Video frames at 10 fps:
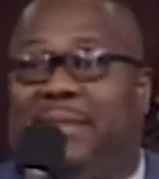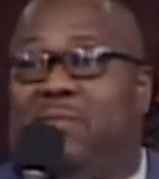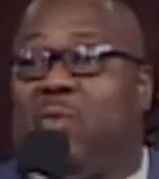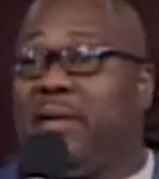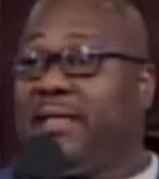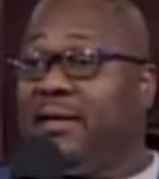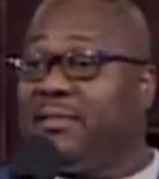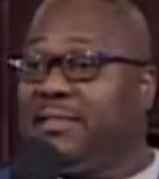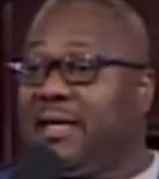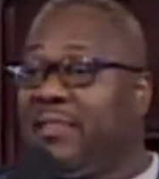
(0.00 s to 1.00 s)
One
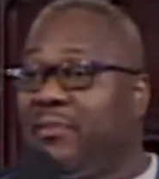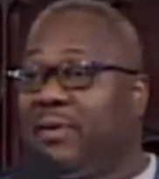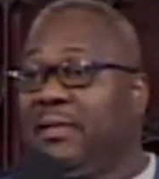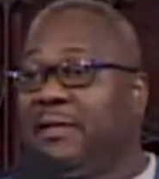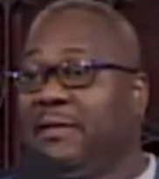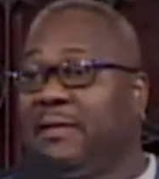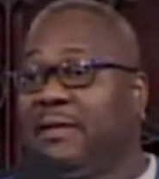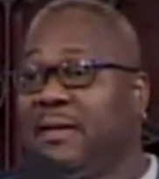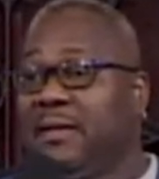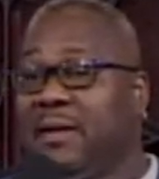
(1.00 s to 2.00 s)
kills the other one.
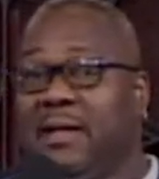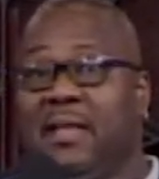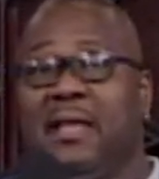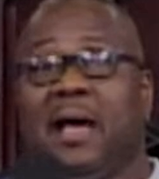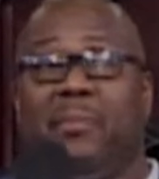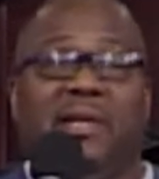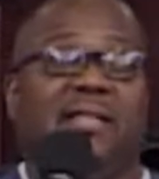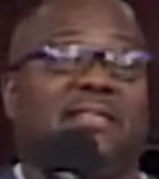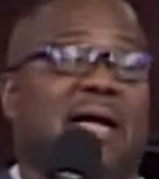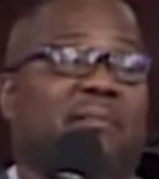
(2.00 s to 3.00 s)
How
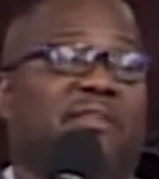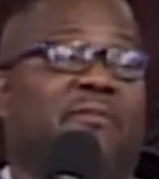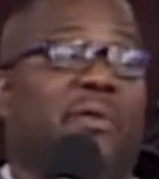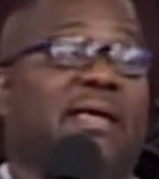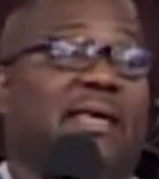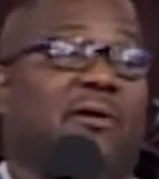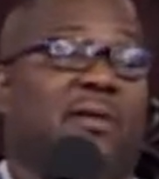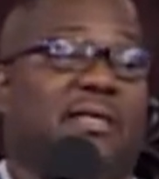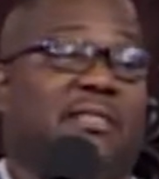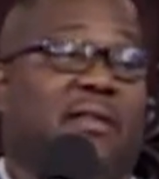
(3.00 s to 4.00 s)
many times have we
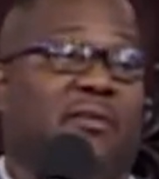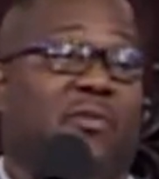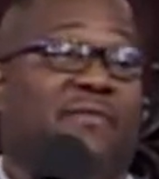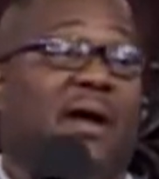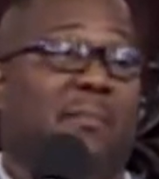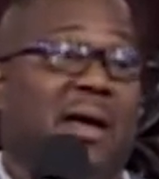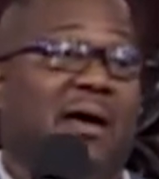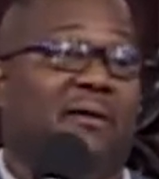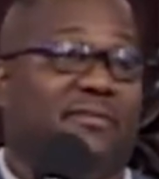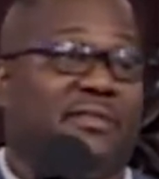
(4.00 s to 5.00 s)
killed each other with our
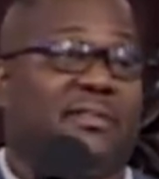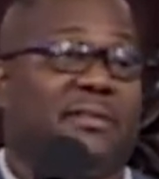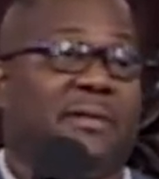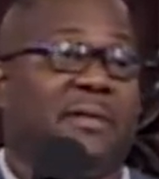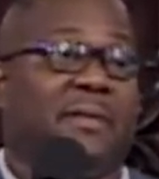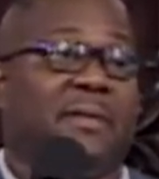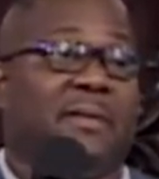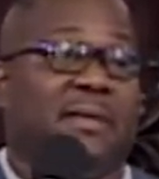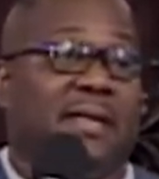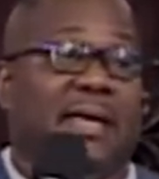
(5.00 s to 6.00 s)
mouths?
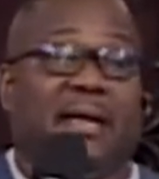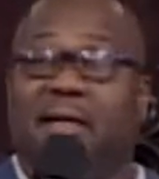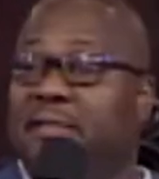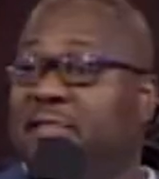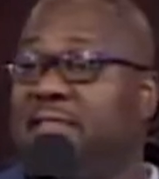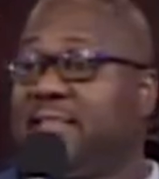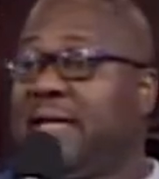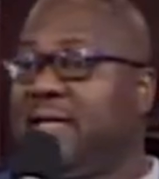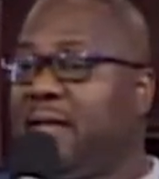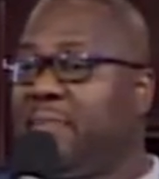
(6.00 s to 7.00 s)
Yeah, just
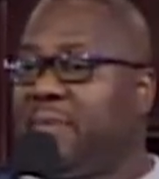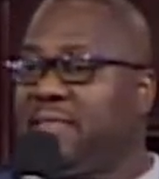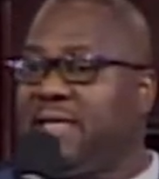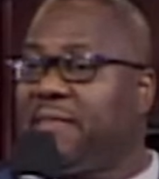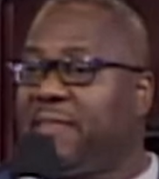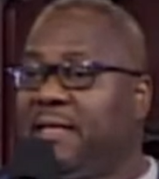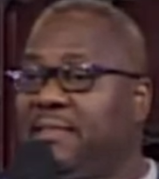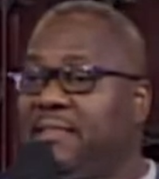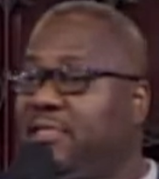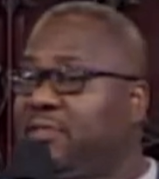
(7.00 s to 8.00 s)
stand up and say
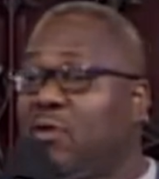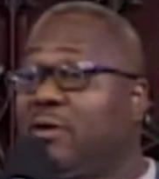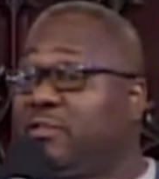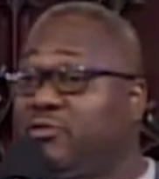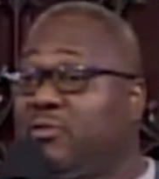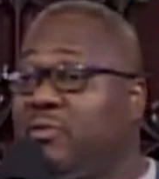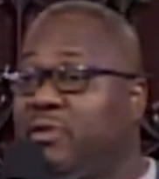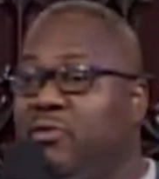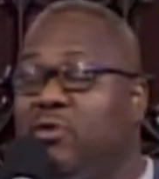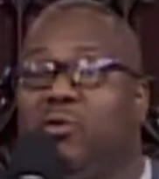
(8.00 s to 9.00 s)
things that just aren't true.
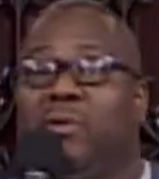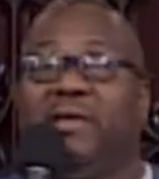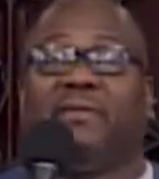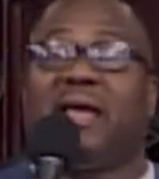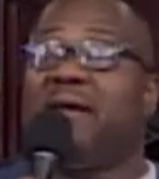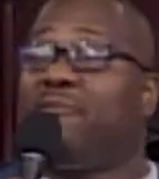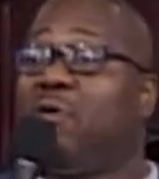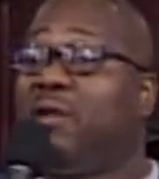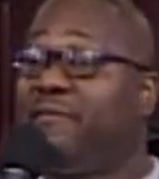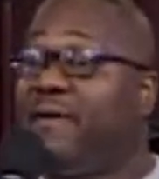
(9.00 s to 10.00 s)
You don't even have
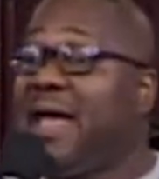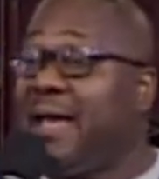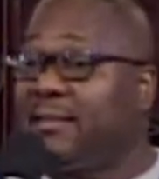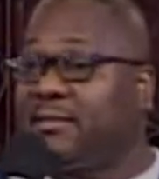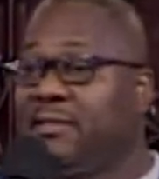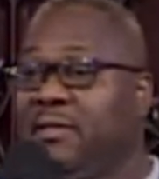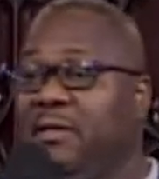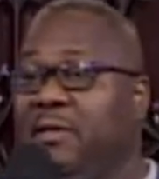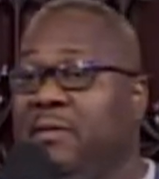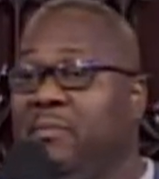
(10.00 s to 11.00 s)
all the facts,
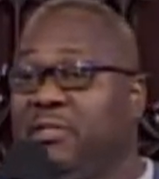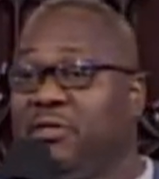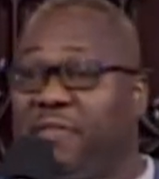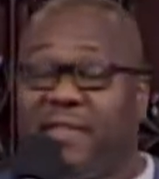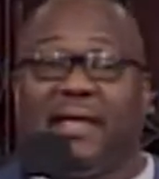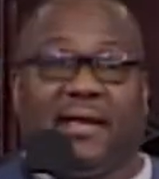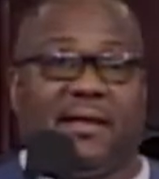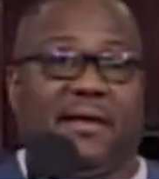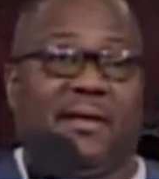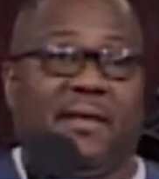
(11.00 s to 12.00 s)
but you
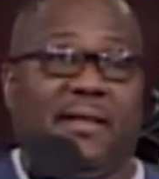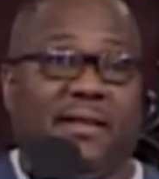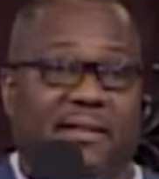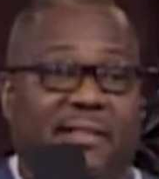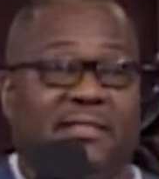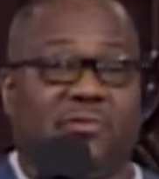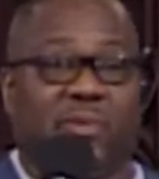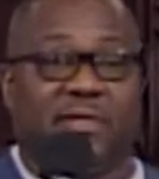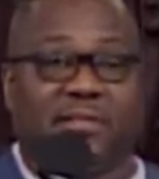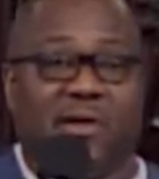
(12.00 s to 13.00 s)
think this is
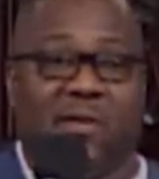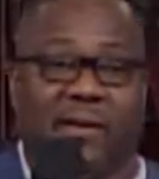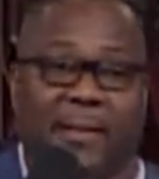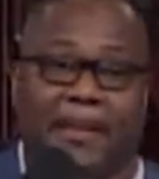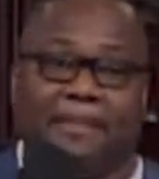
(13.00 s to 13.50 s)
where it's going.